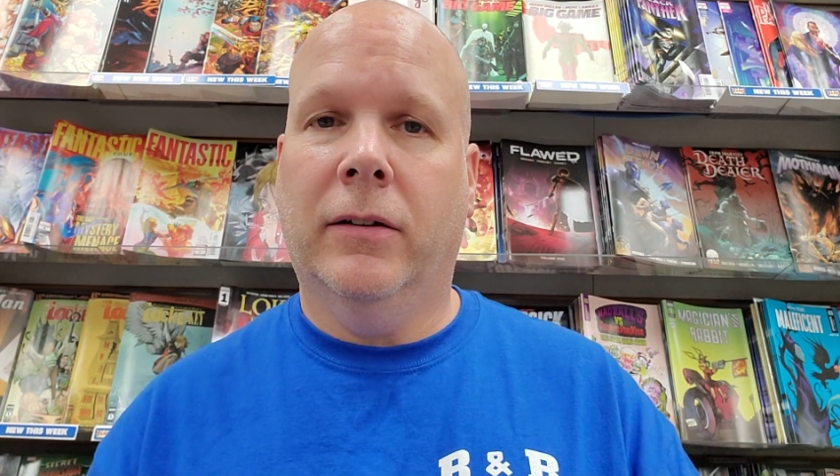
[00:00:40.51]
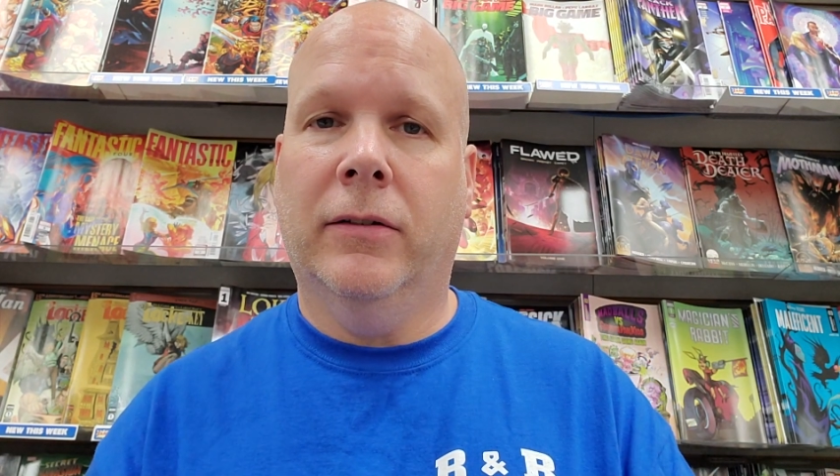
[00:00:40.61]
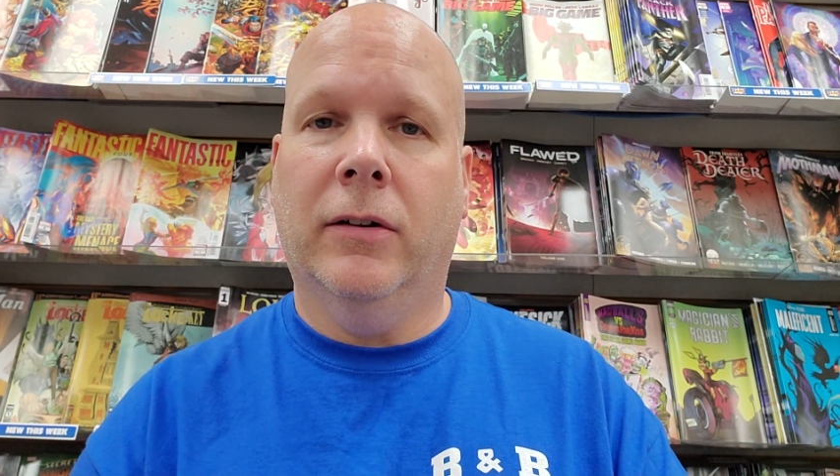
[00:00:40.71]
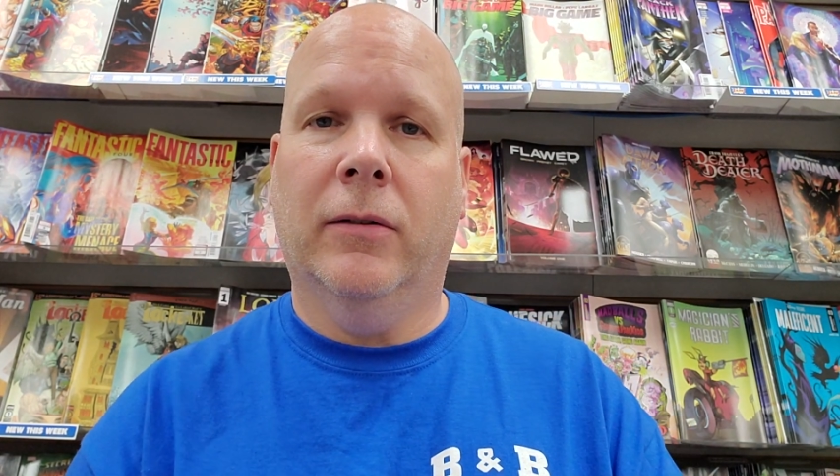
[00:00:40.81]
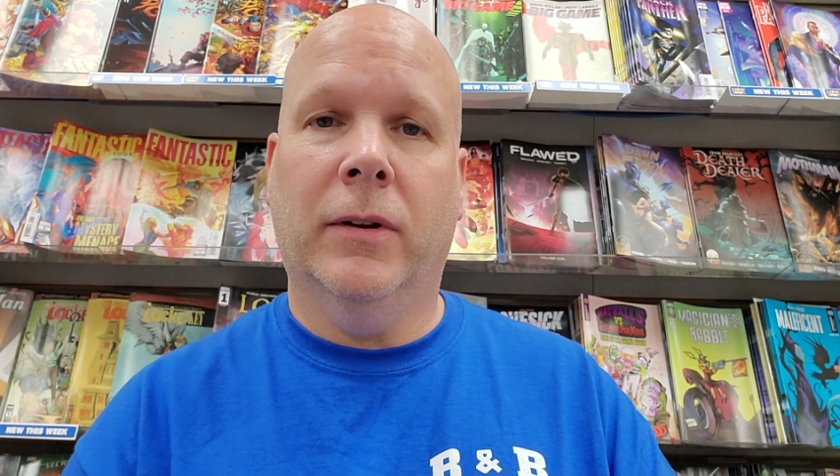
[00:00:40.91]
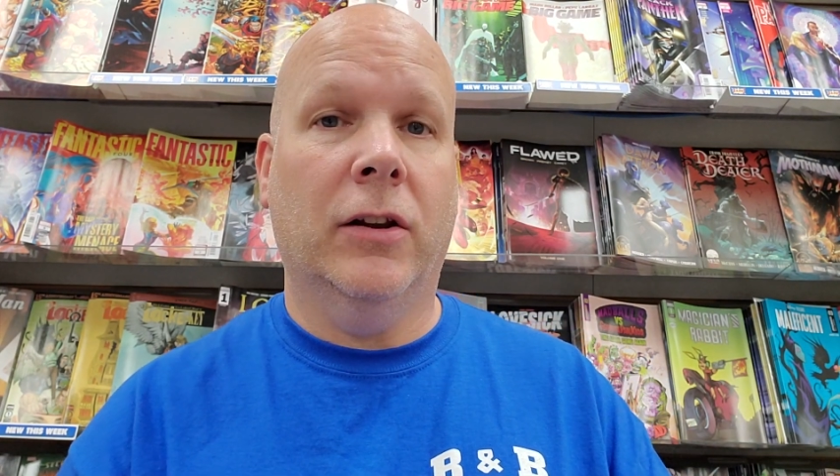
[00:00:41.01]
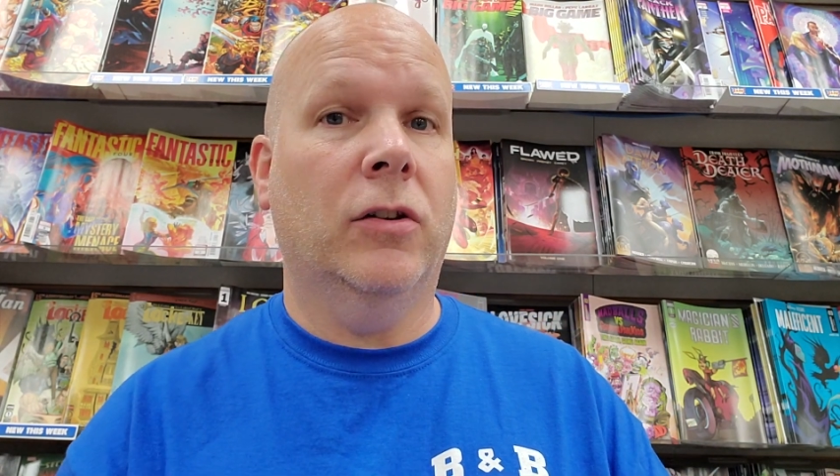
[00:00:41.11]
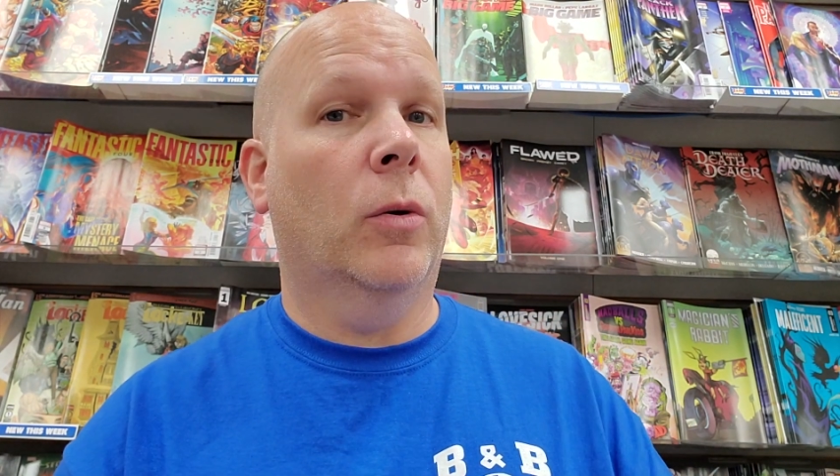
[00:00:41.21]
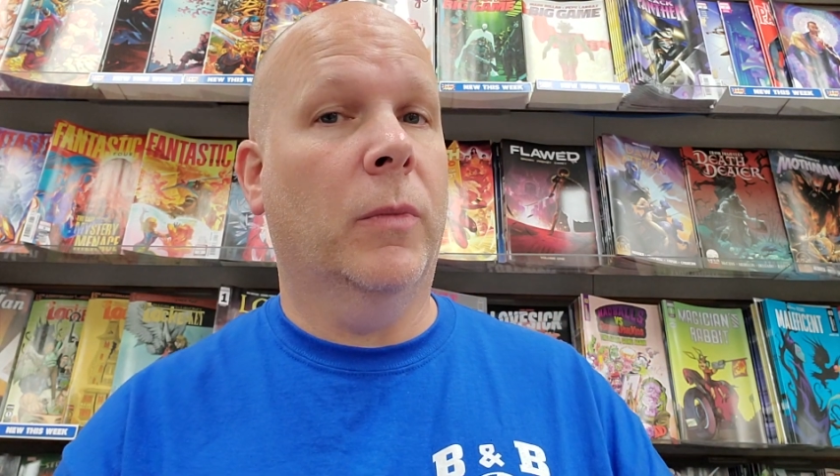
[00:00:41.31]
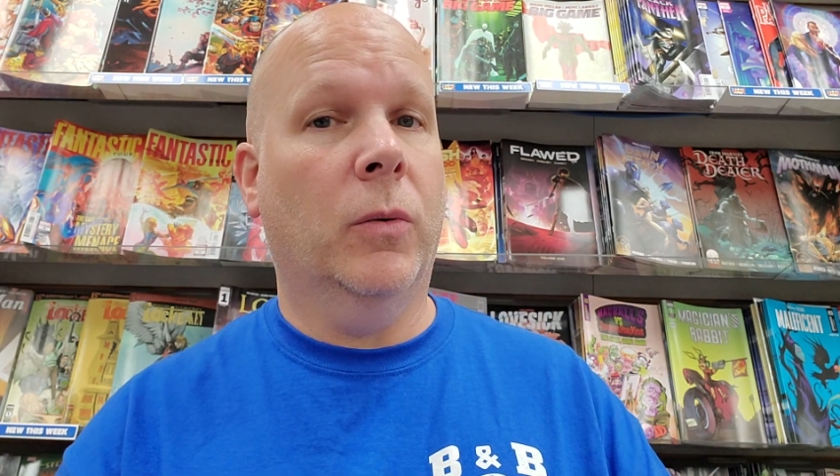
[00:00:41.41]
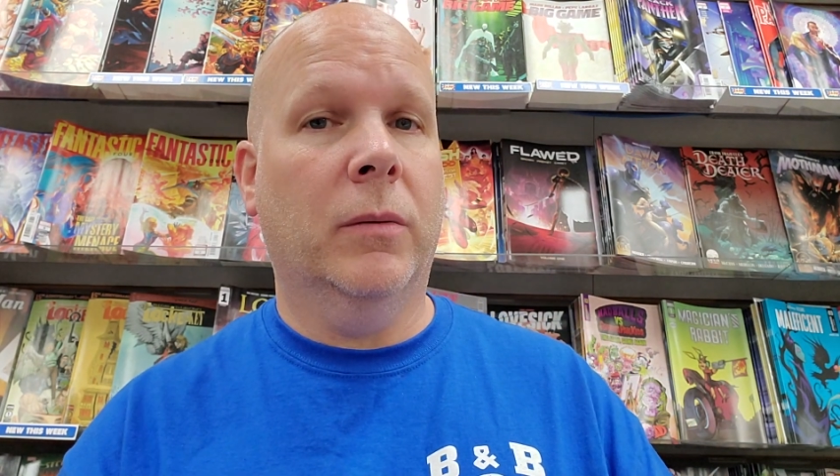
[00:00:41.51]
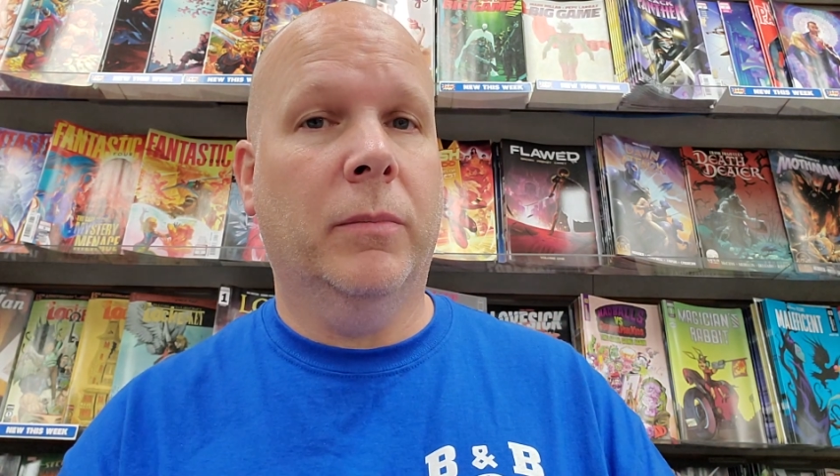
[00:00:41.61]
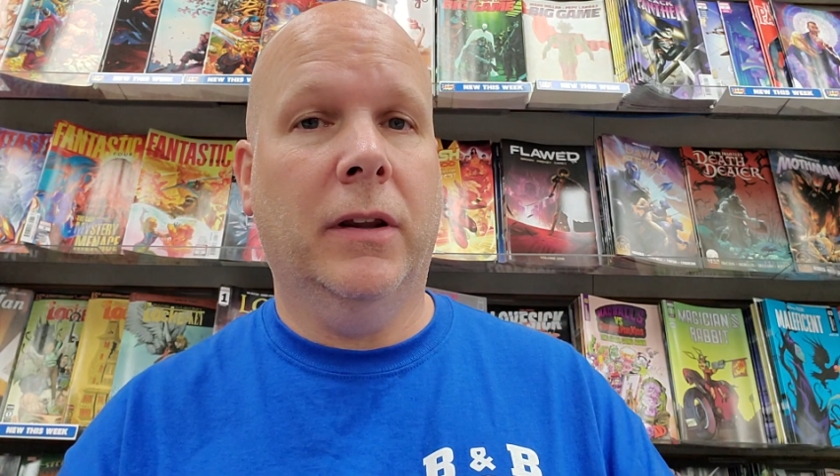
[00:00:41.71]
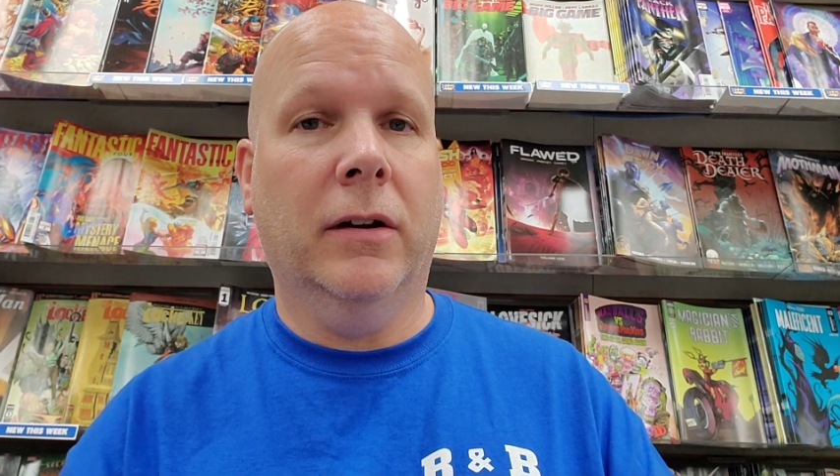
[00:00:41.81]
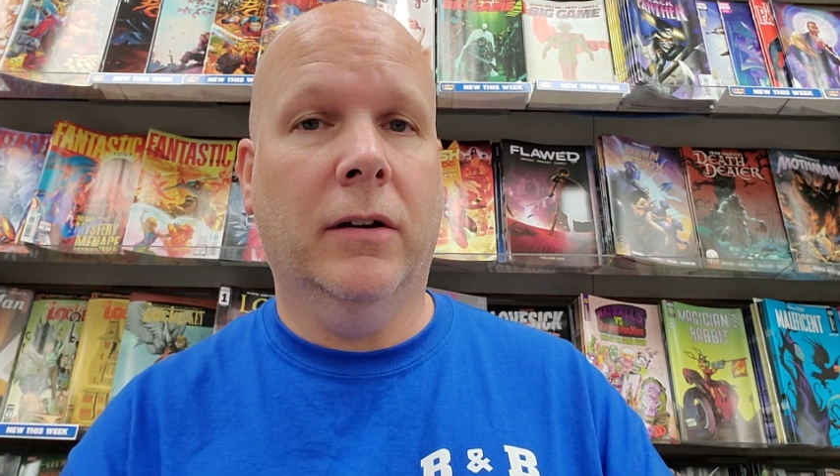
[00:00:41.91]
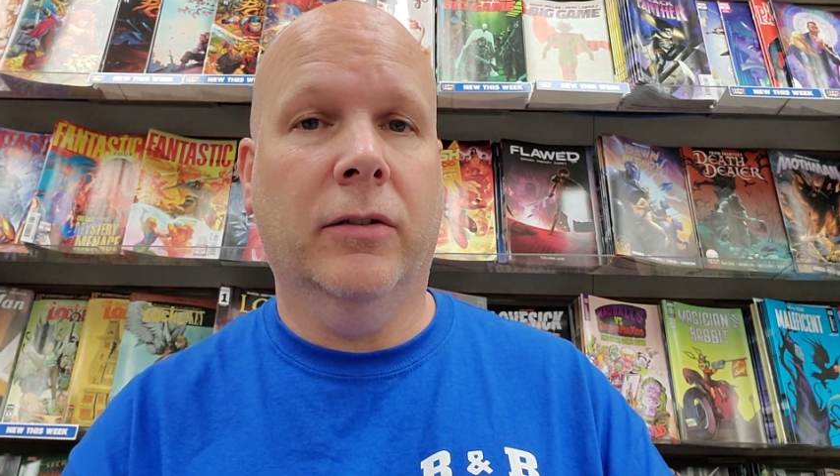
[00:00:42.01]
So that normally wouldn't be there.